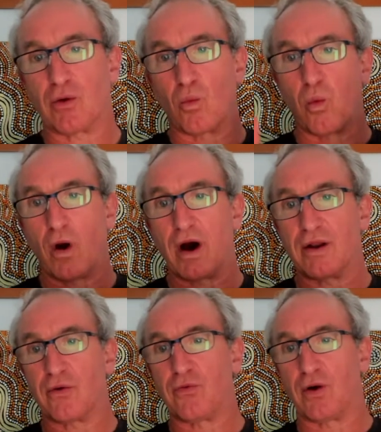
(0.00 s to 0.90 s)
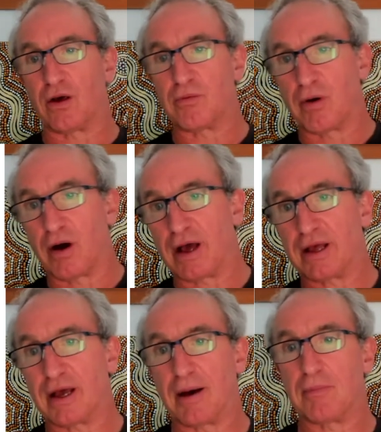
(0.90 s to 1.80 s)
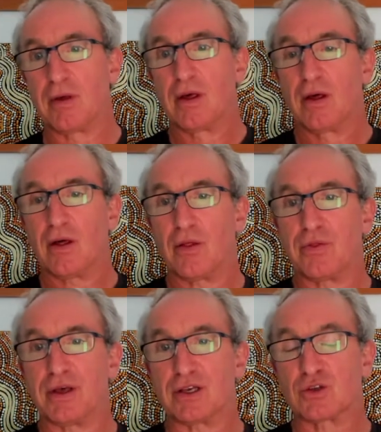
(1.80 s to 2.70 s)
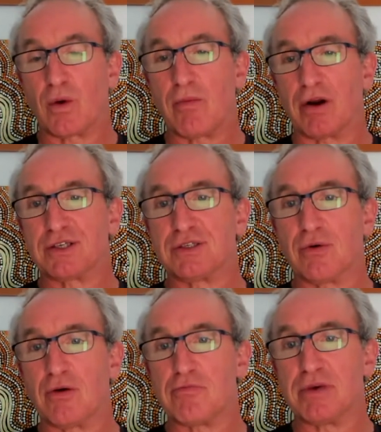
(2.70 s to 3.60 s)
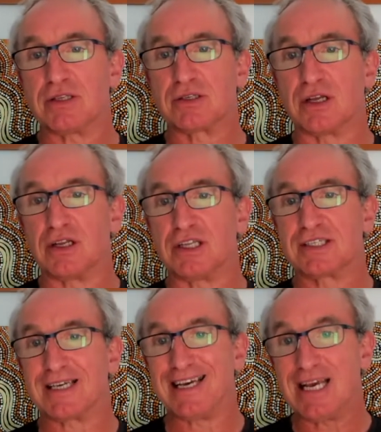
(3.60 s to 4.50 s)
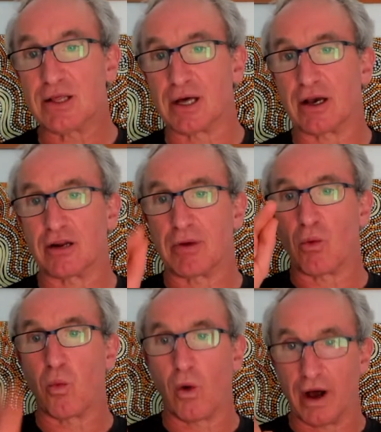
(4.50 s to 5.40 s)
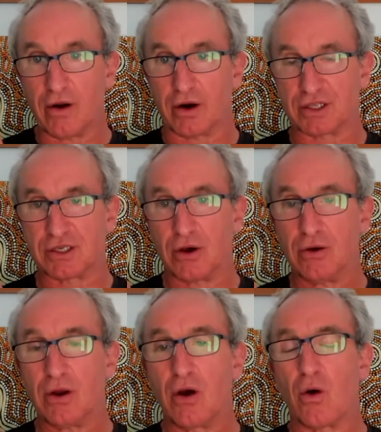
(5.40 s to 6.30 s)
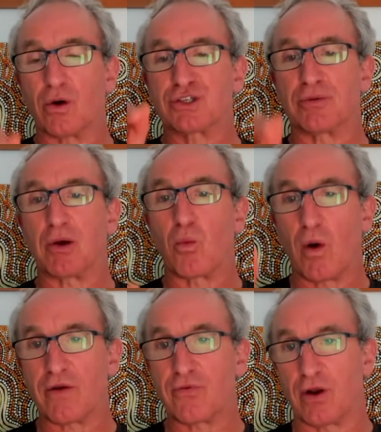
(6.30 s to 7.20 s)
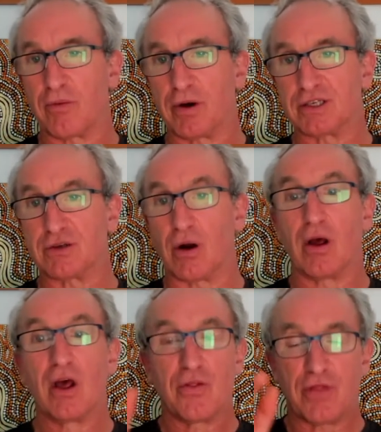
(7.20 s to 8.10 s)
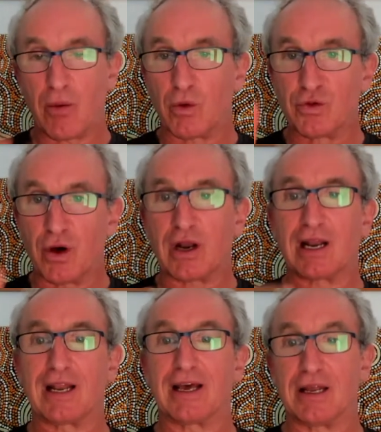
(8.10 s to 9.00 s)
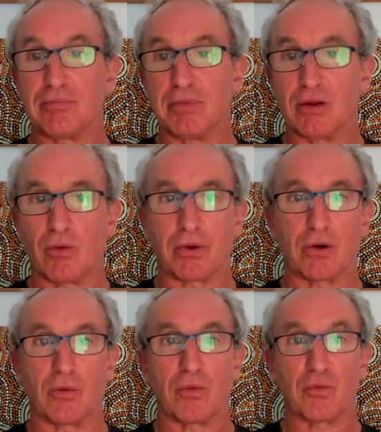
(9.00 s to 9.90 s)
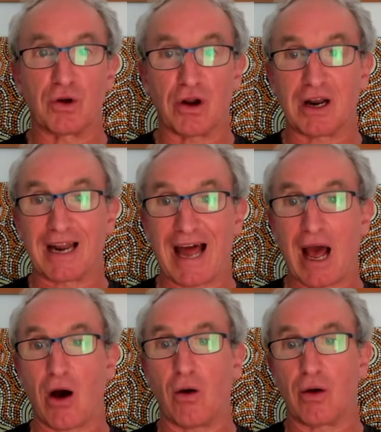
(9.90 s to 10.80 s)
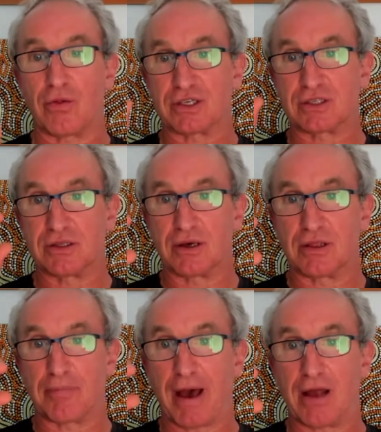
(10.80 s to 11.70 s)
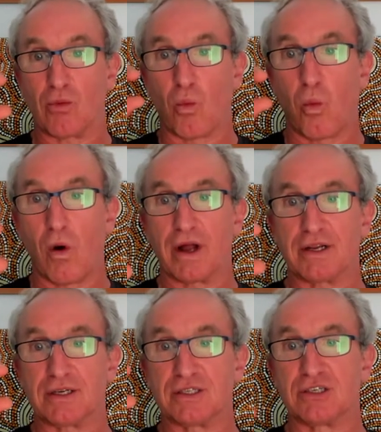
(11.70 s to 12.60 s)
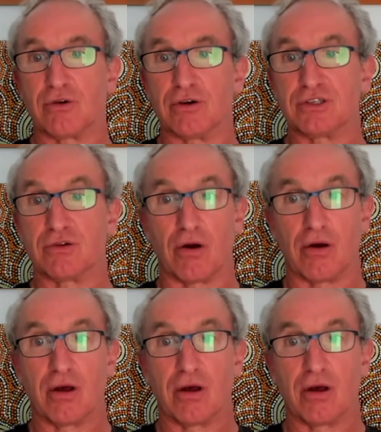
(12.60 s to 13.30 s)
1 followed by the square brace 0, means that it's either going to be a 1 on its own, or it's going to be a 1 followed by 0. That will not admit will not allow the pattern 1 0 0.